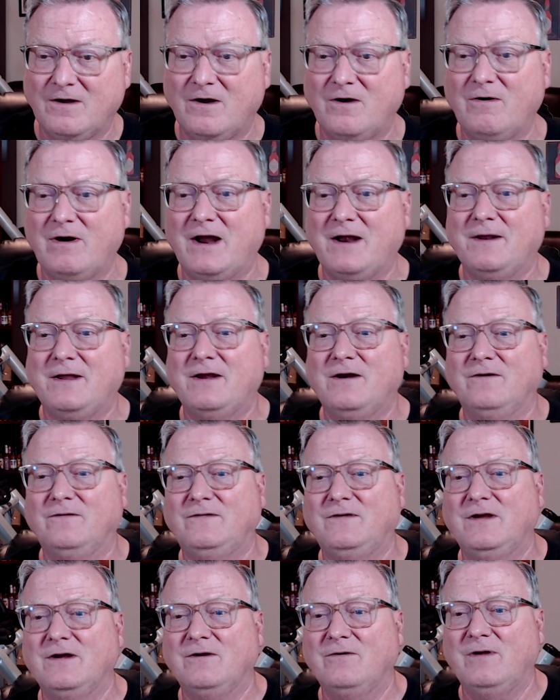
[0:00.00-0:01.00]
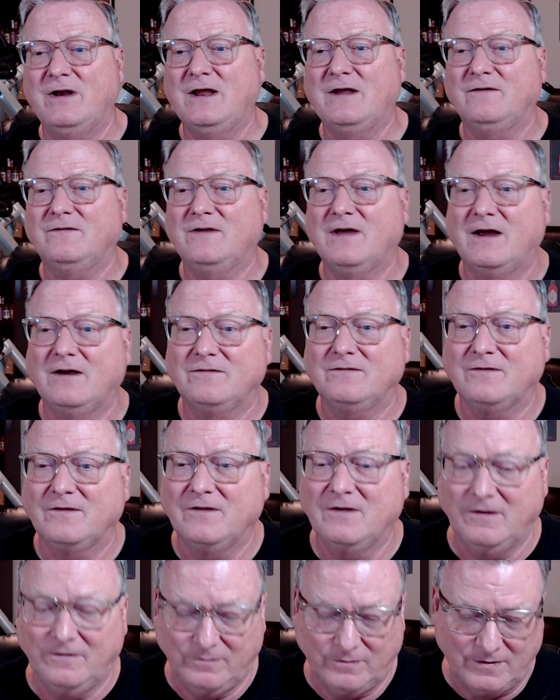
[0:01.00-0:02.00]
All right, here's the ingredients, guys, on
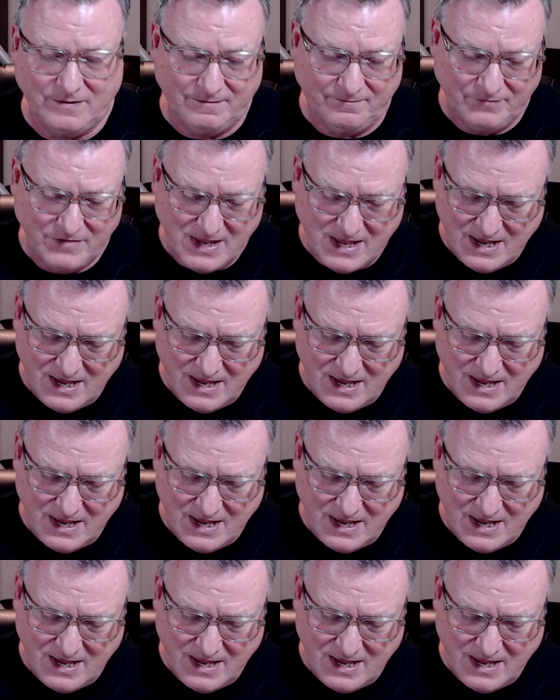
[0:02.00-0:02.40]
this one.